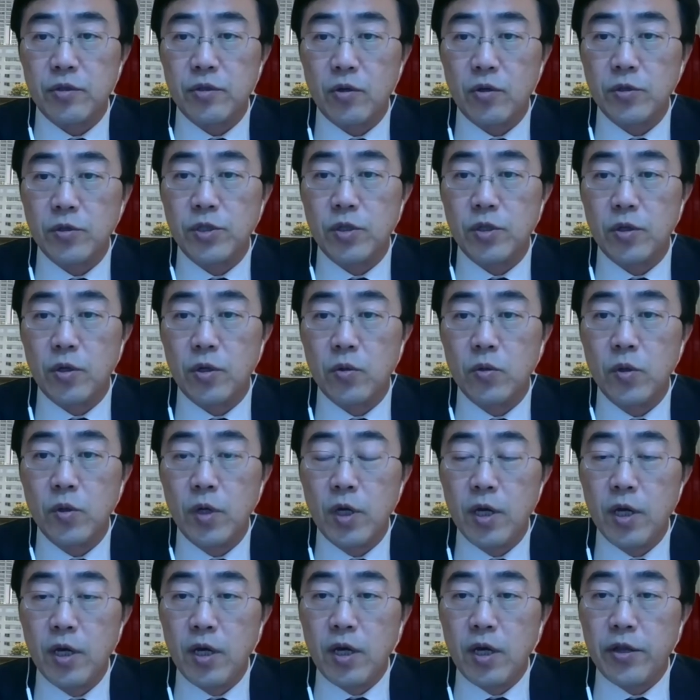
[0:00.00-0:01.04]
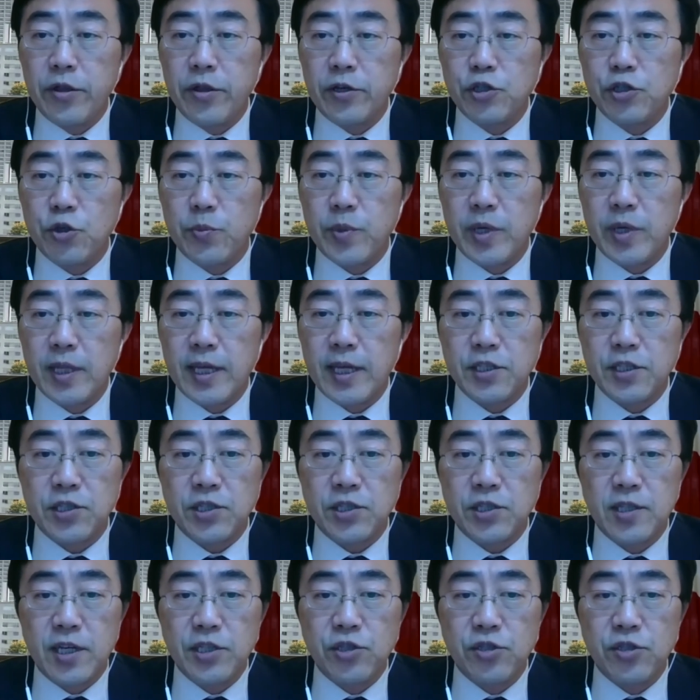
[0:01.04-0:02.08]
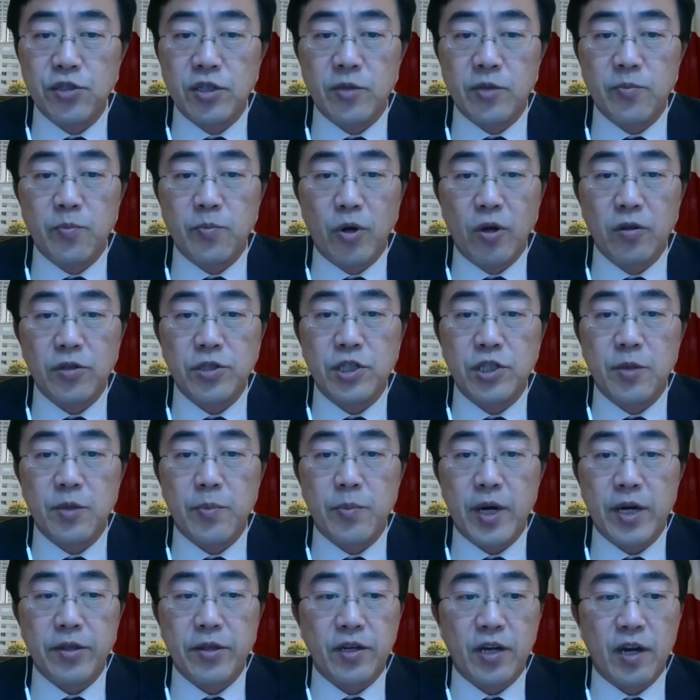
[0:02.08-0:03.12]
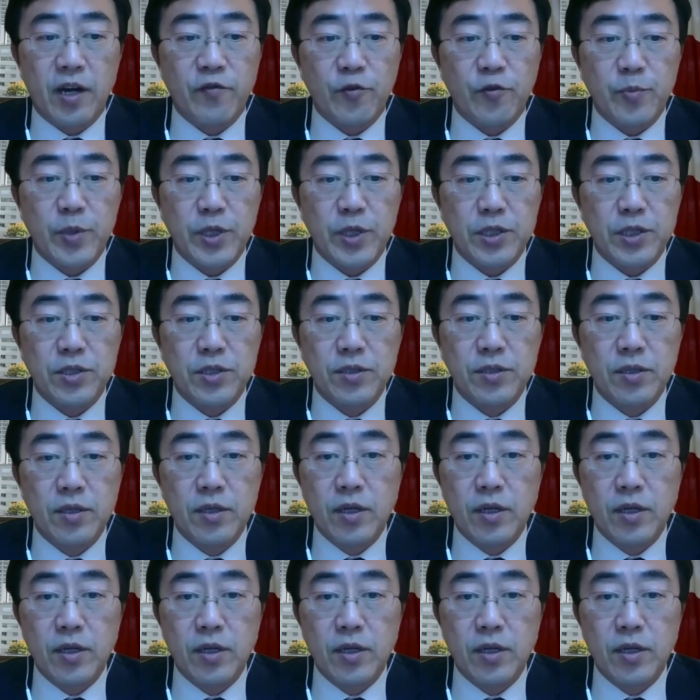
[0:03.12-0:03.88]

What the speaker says: Also, there should be legislation and policy by the governments.